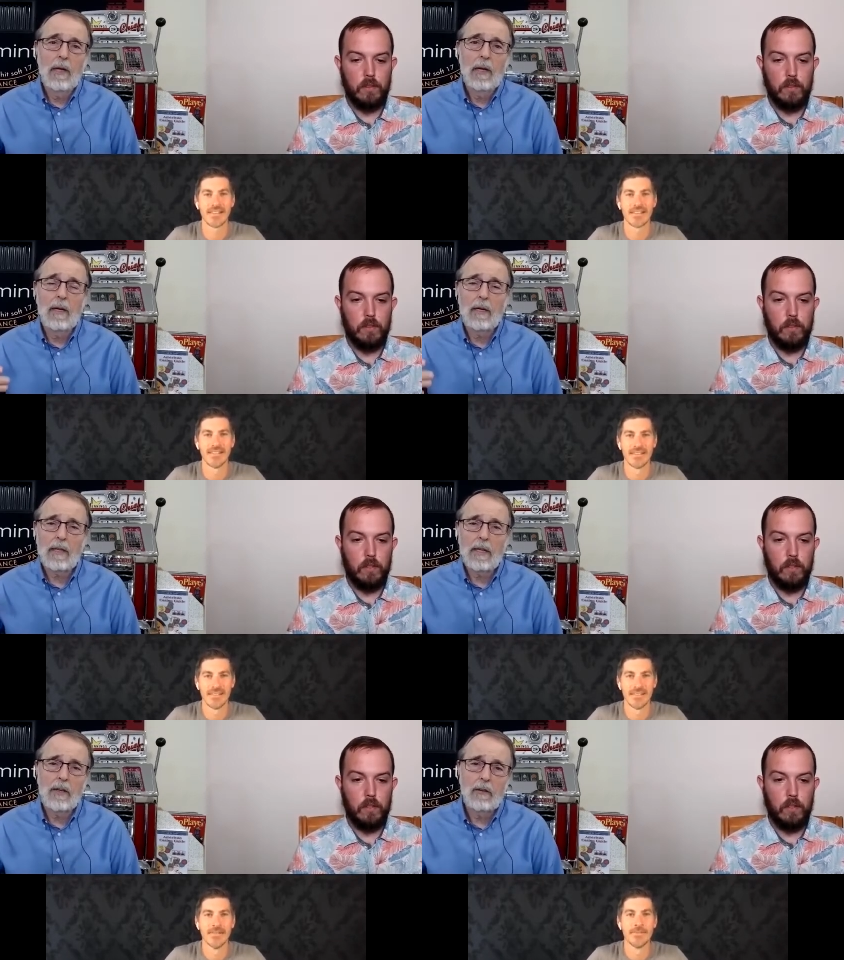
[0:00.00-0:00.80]
Speaker 1: uh,
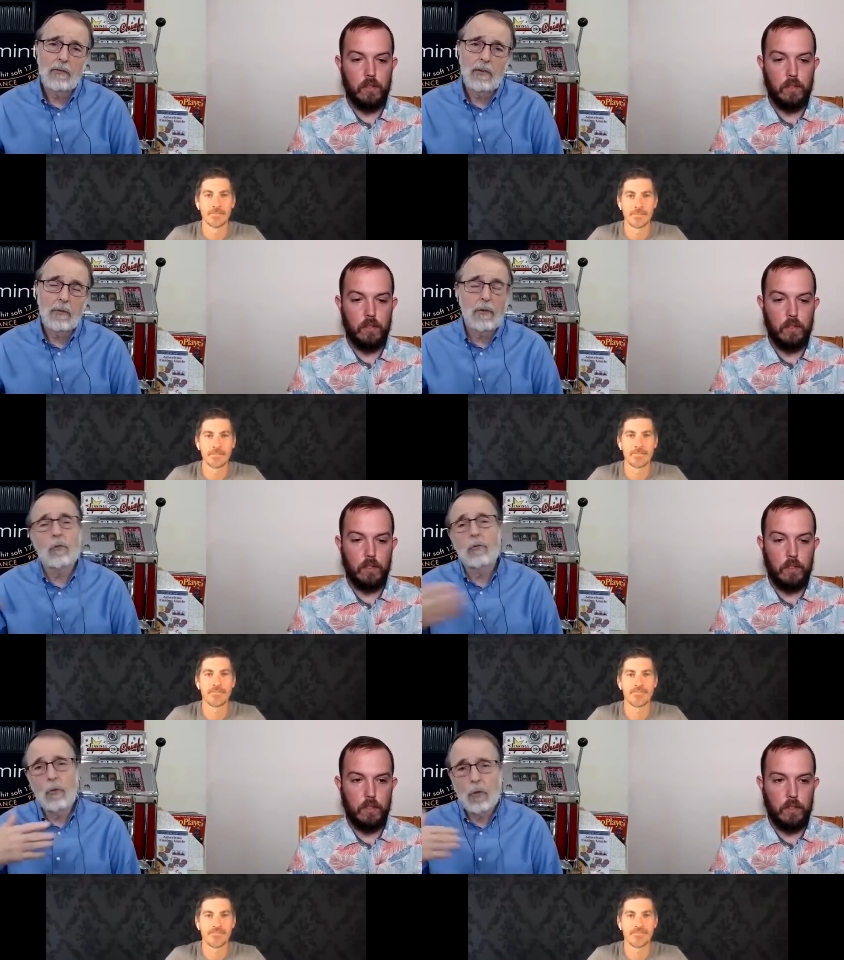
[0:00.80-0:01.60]
can you give us a little, because
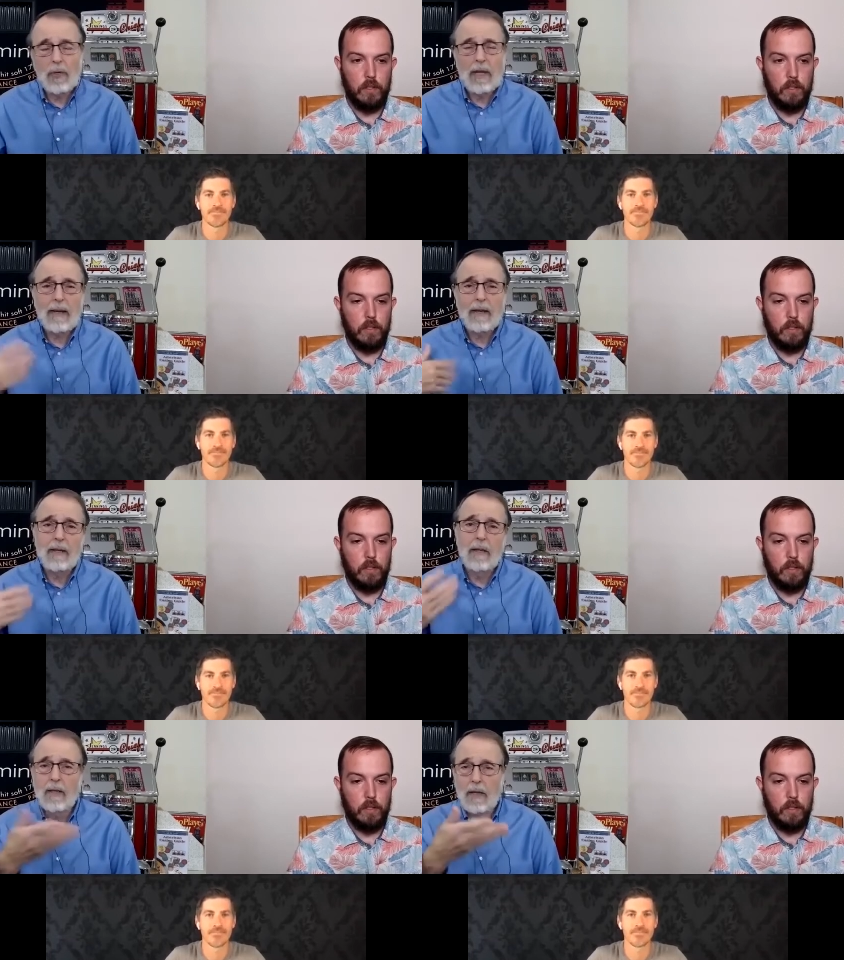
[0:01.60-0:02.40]
you and I
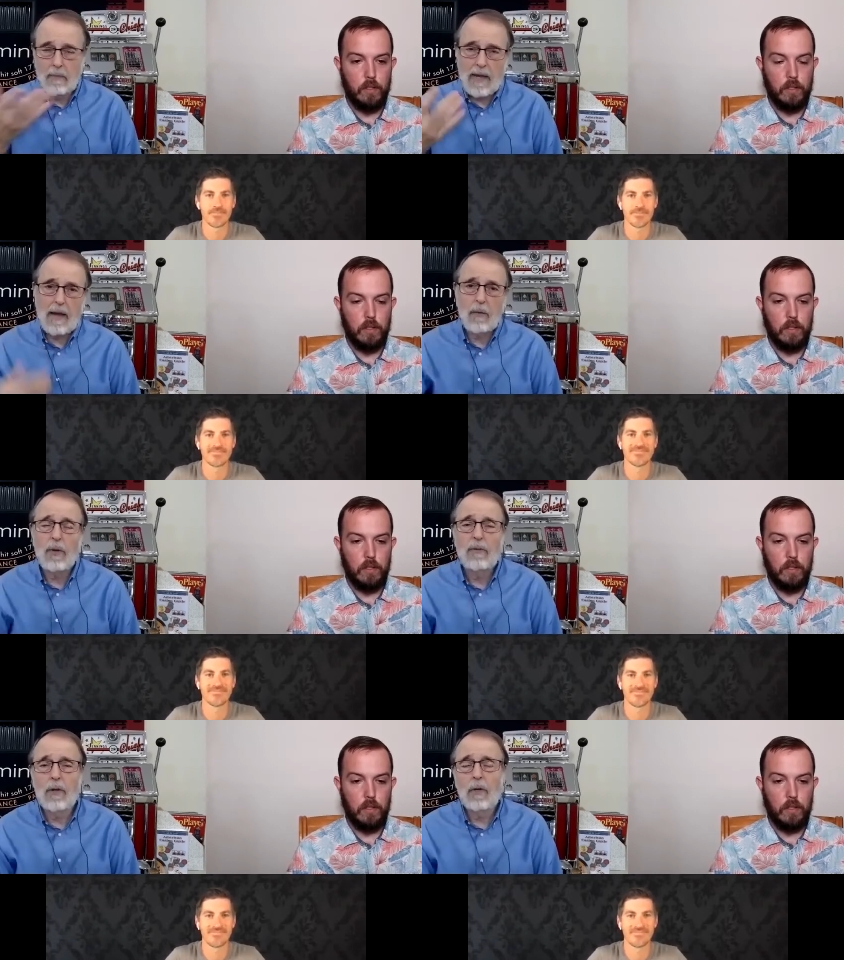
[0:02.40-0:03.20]
and, and Matt,
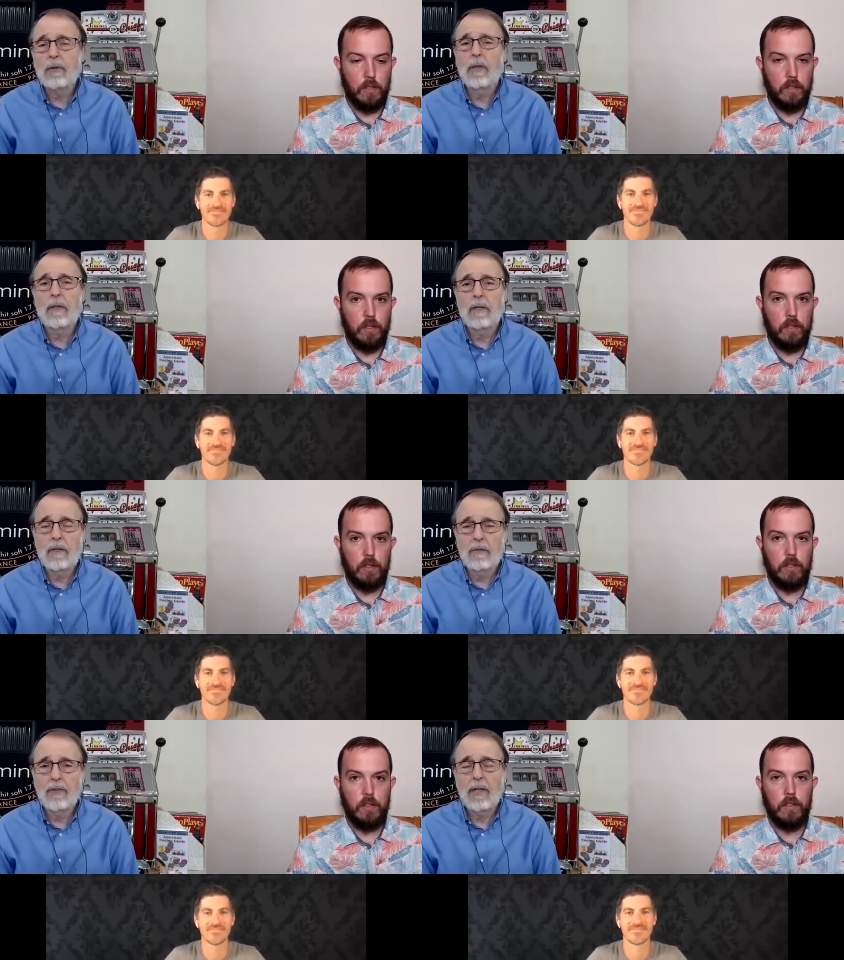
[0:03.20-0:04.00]
we've all done uh,
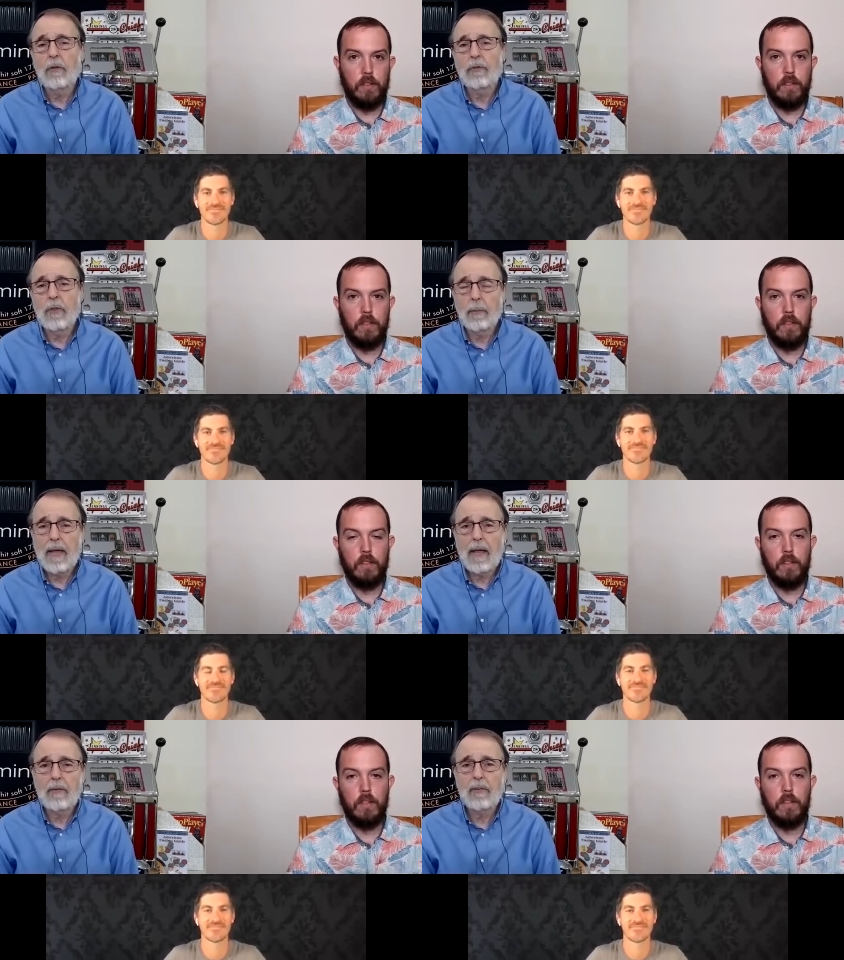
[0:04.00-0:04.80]
videos in the
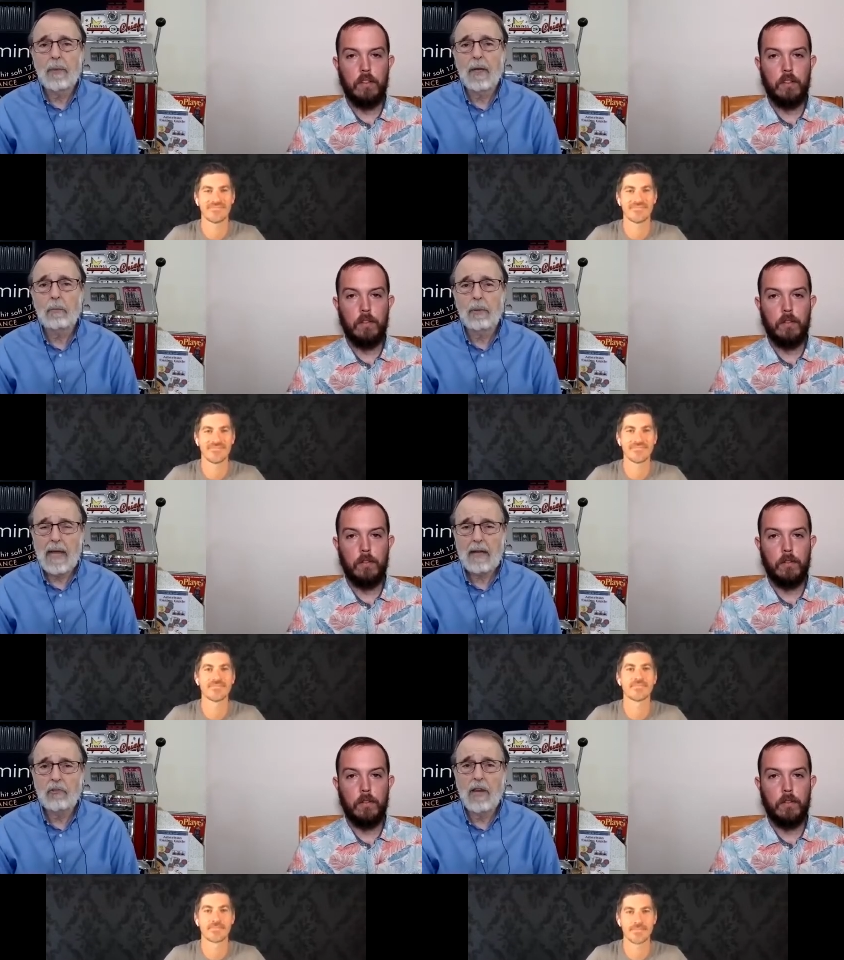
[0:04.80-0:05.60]
past about
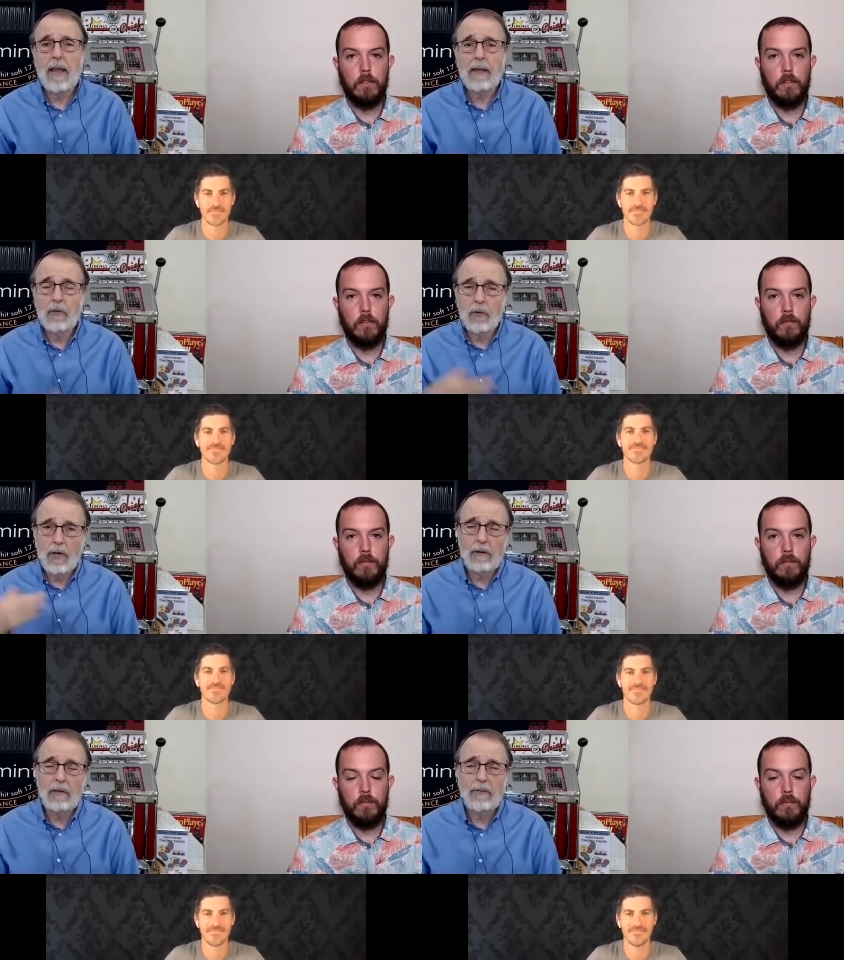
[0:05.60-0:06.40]
blackjack, and your
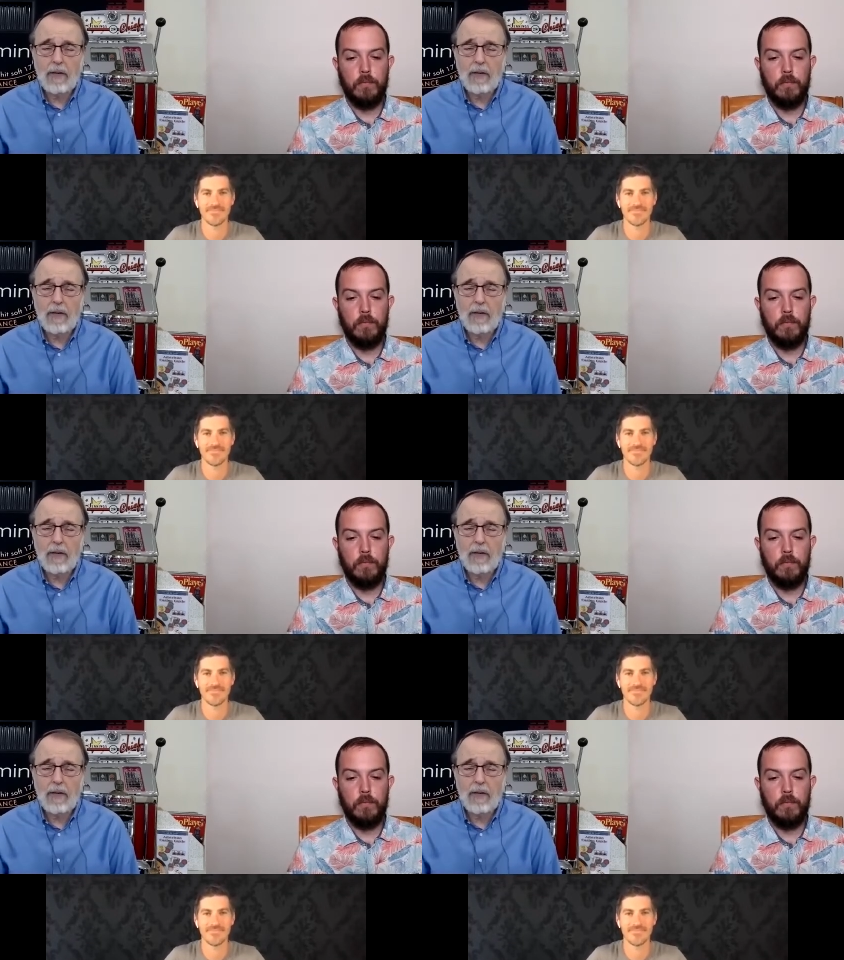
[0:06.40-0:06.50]
area of mm-hmm.